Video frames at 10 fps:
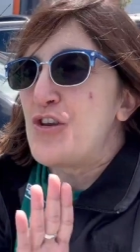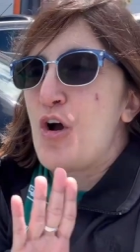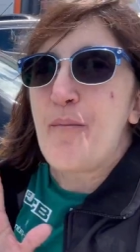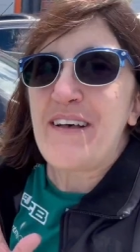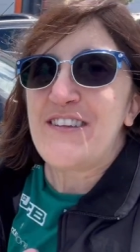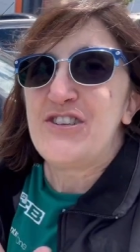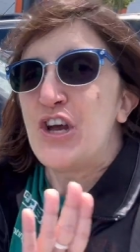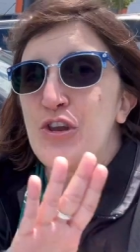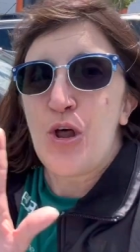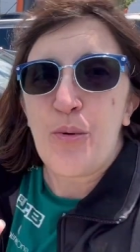No message,
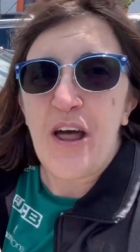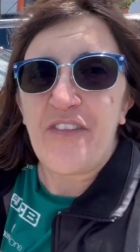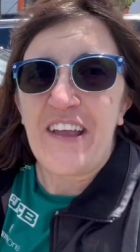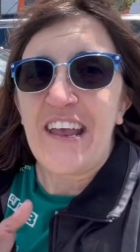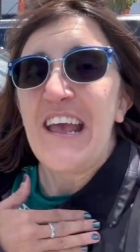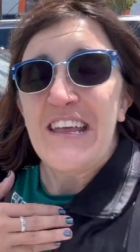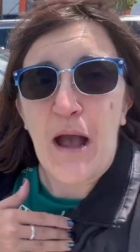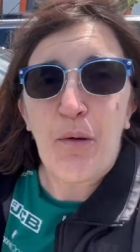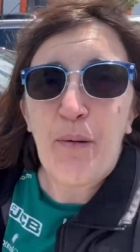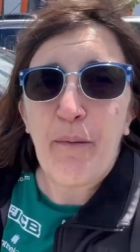no nothing. Yeah,
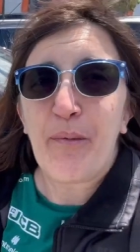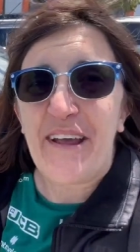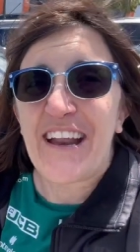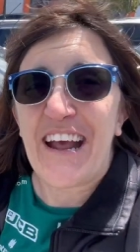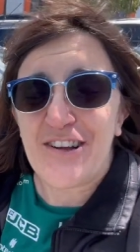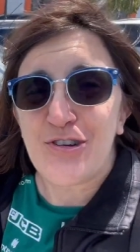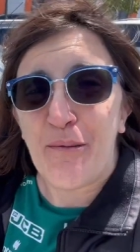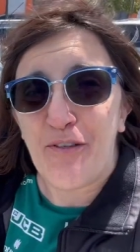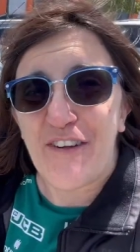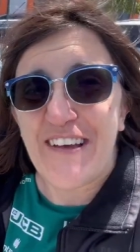we're probably gonna get in
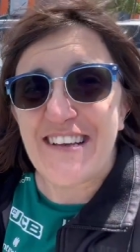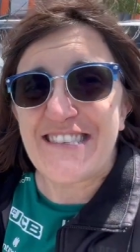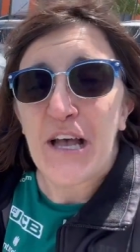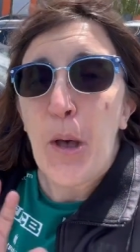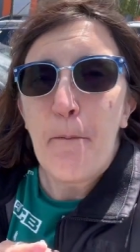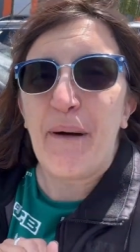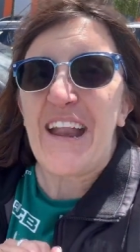trouble for this, but